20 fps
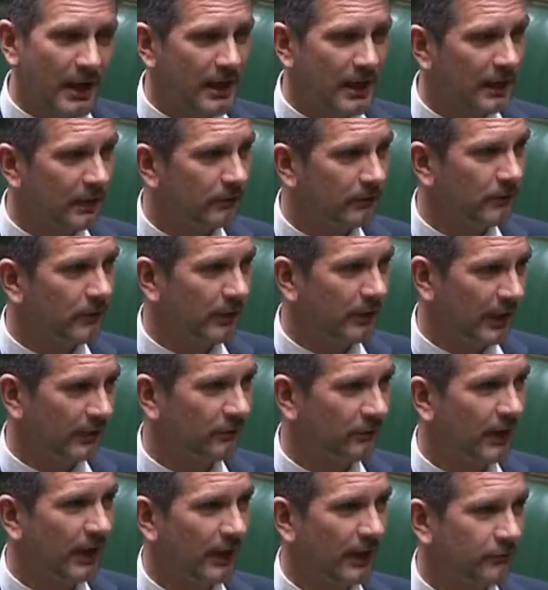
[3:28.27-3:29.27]
obeying the
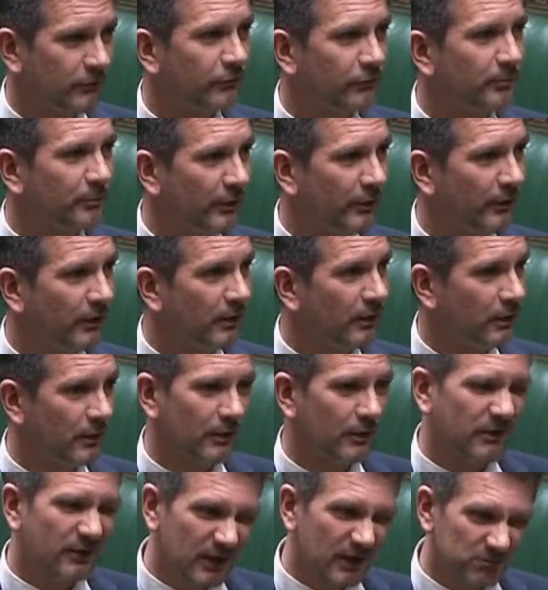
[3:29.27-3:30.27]
letter and the spirit,
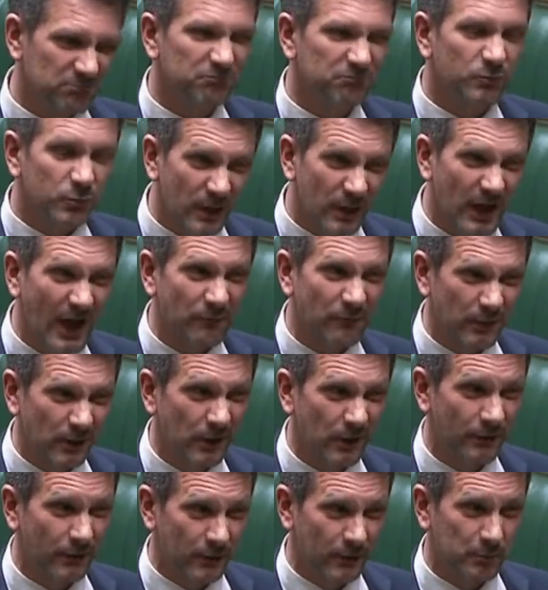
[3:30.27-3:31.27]
and I think we have
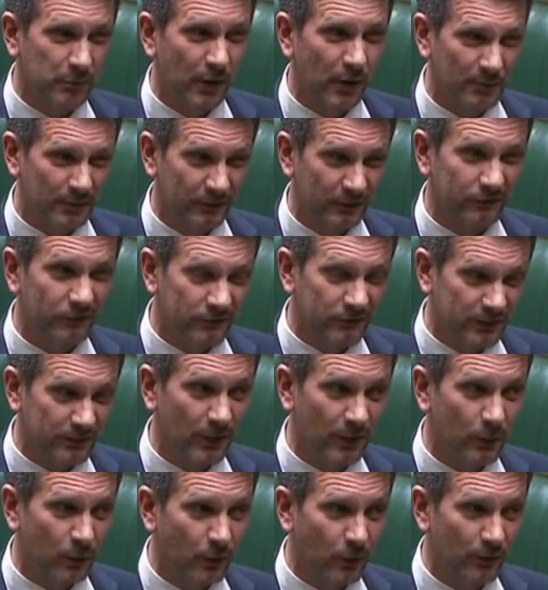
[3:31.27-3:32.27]
heard that the Prime Minister
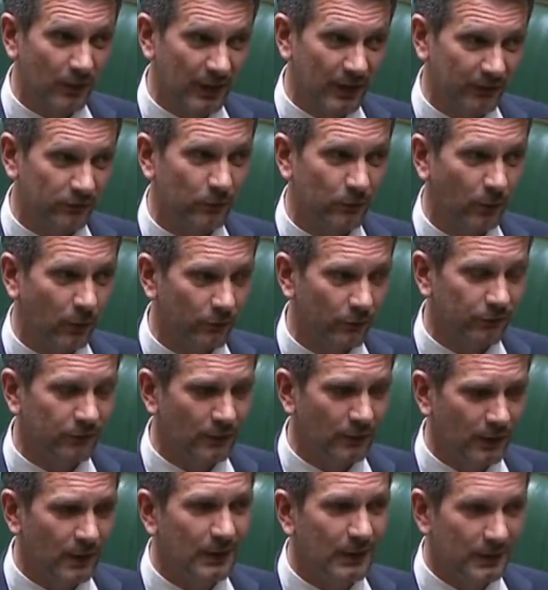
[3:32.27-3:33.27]
did know what the letter was,
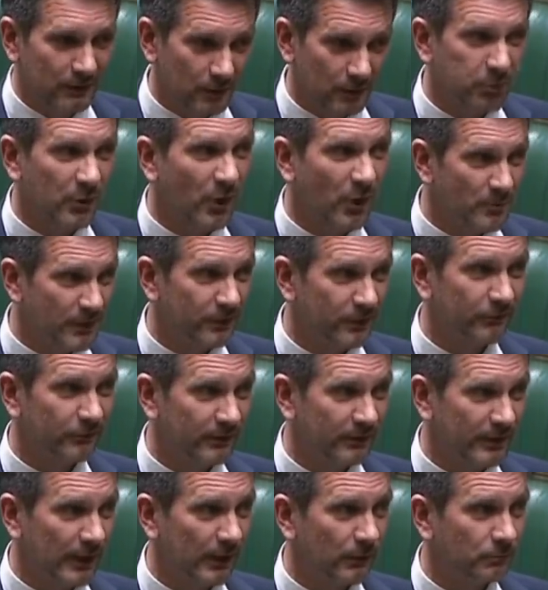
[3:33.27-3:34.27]
the Prime
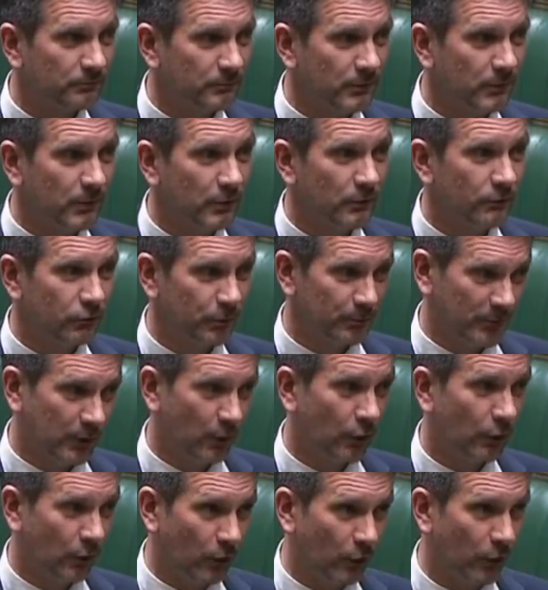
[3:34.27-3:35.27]
Minister now should be
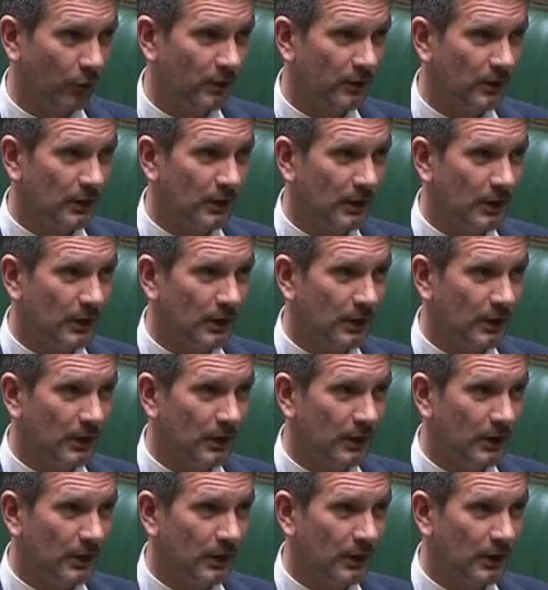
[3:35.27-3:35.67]
long gone.